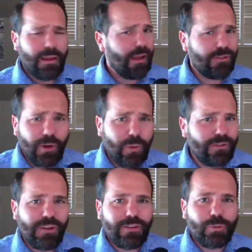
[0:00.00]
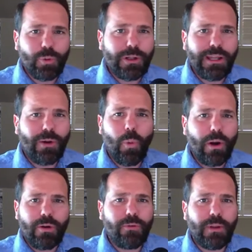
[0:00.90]
So is this really a
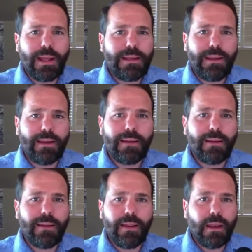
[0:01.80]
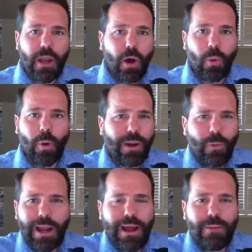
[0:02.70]
wonderful idea? No.
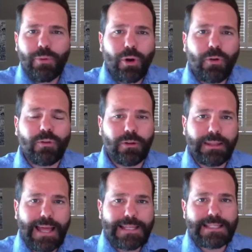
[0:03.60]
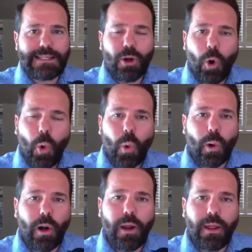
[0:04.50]
Why not produce less
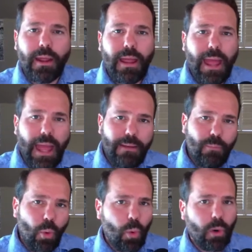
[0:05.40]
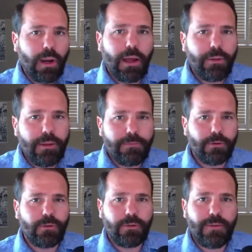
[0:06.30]
corn and more healthy
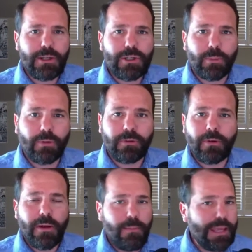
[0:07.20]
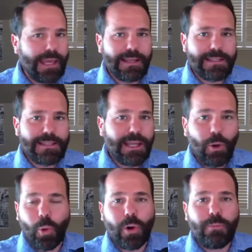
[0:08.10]
fruits and vegetables? Because the
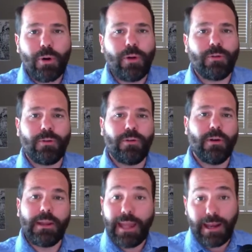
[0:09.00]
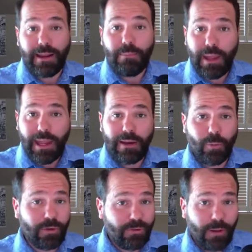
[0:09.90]
corn producers are getting paid.
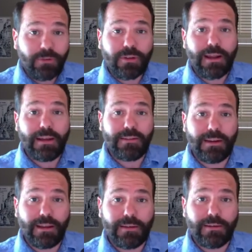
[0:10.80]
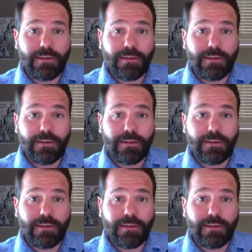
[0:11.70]
We're subsidizing it.